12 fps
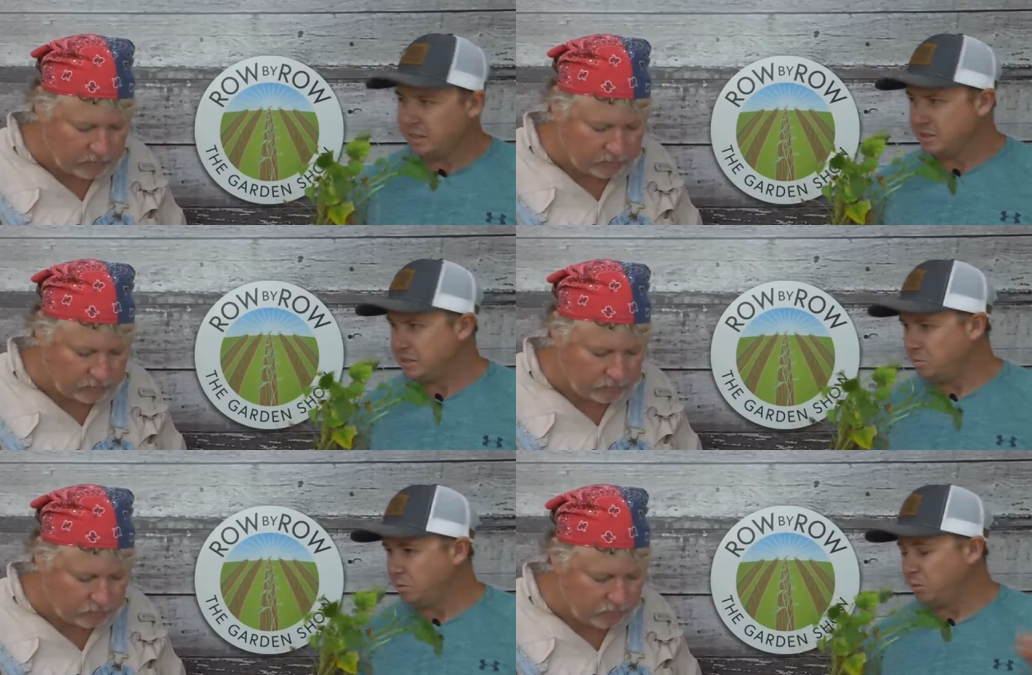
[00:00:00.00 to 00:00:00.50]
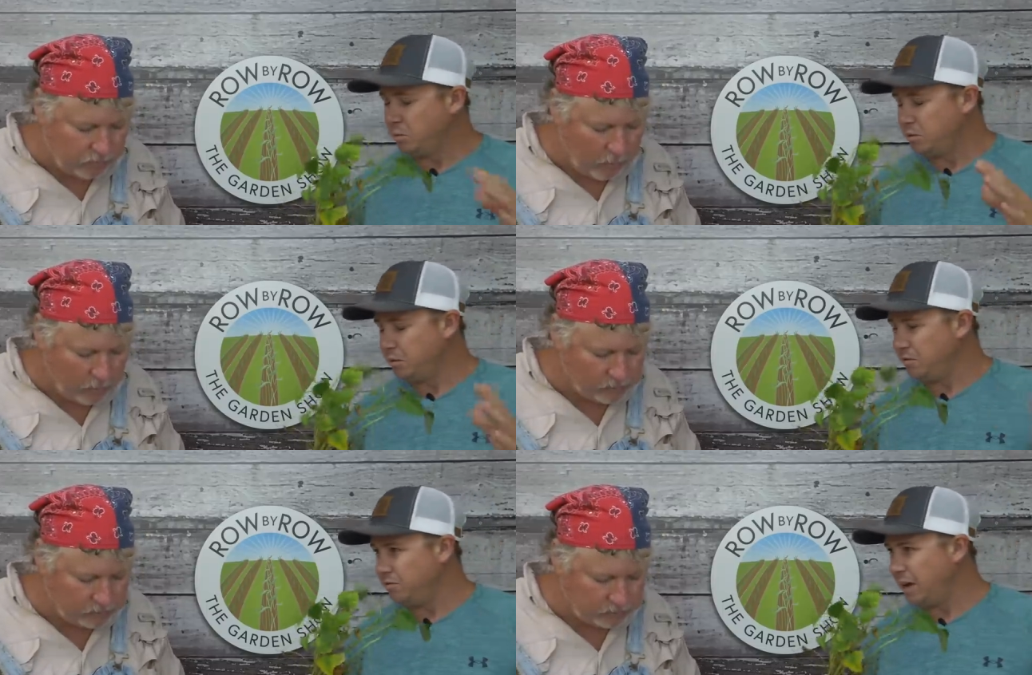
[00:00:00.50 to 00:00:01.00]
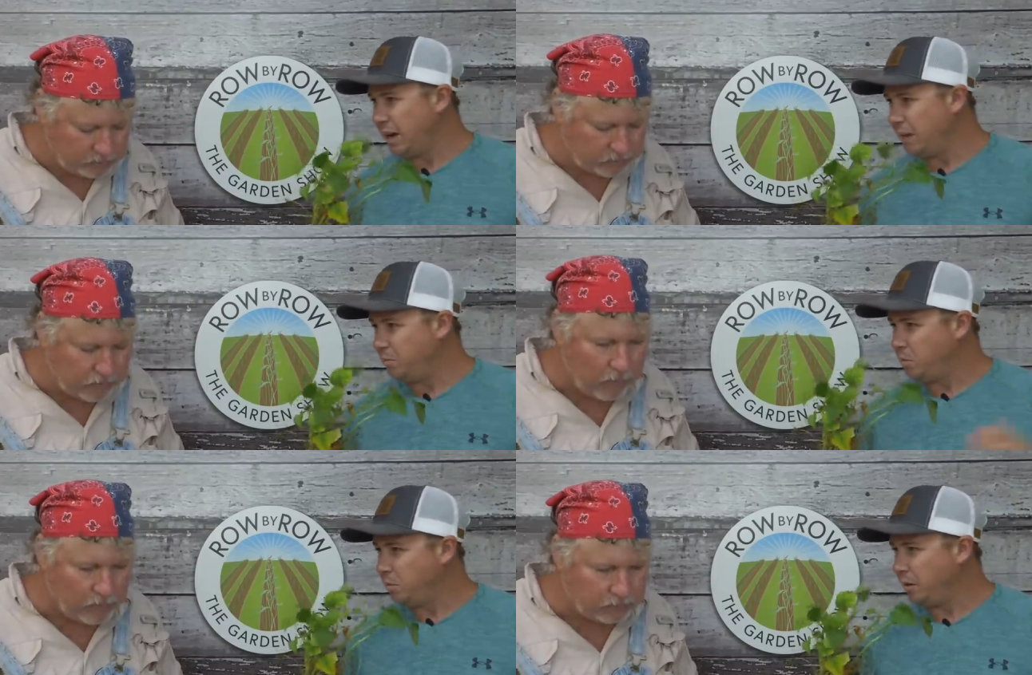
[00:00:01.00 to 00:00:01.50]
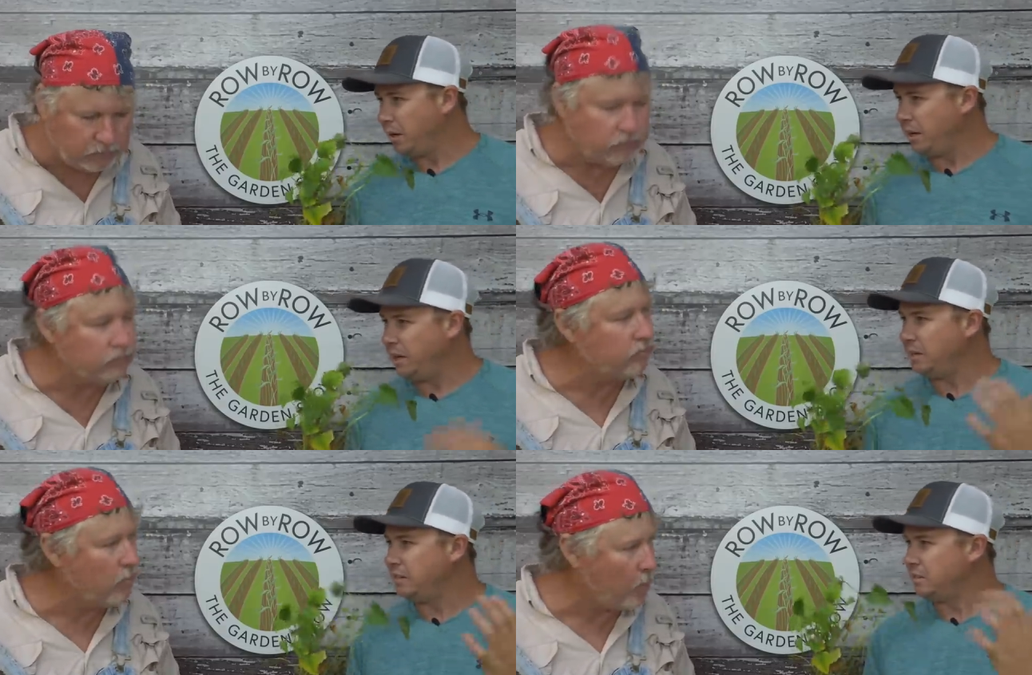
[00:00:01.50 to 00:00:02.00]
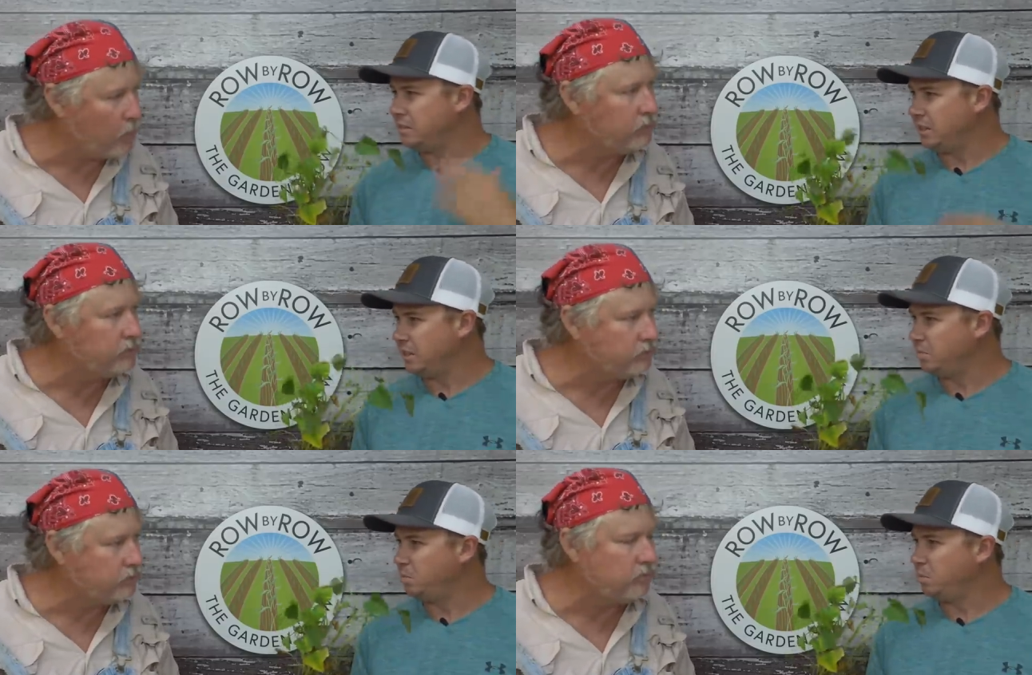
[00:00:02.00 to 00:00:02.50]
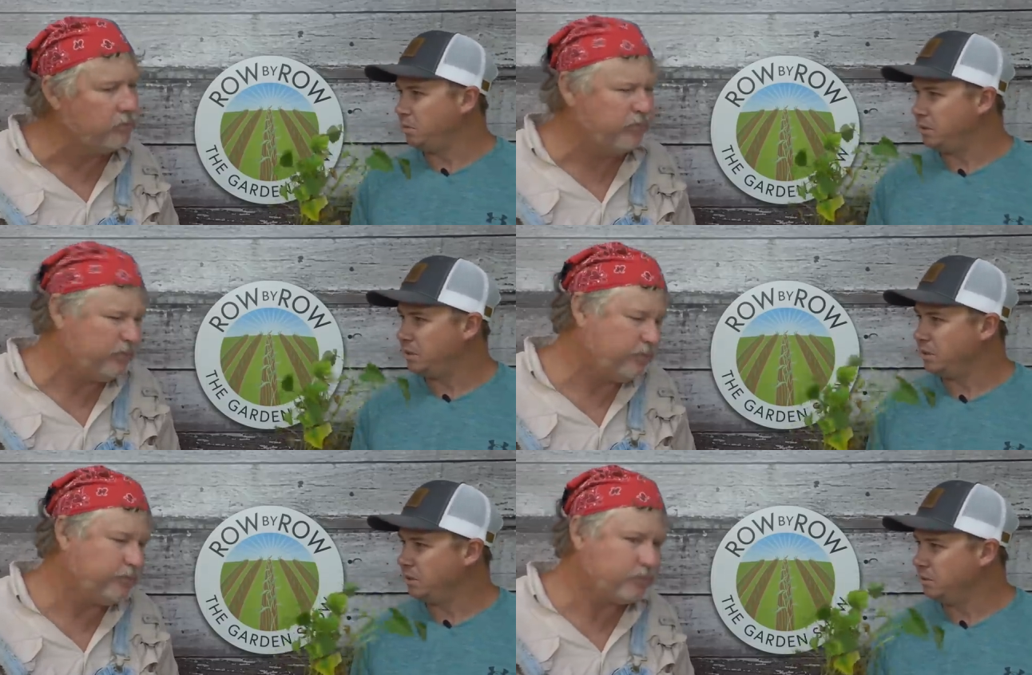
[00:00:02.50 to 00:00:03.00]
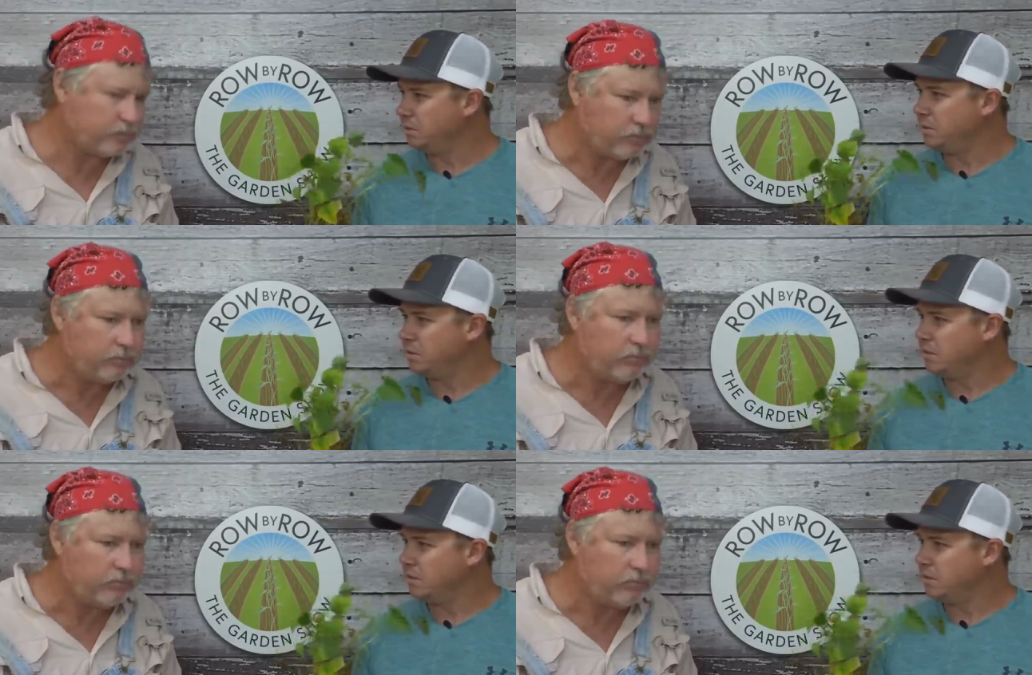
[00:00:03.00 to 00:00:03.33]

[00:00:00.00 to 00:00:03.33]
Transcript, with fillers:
Speaker 1: somewhere between 5.8 to 6.2.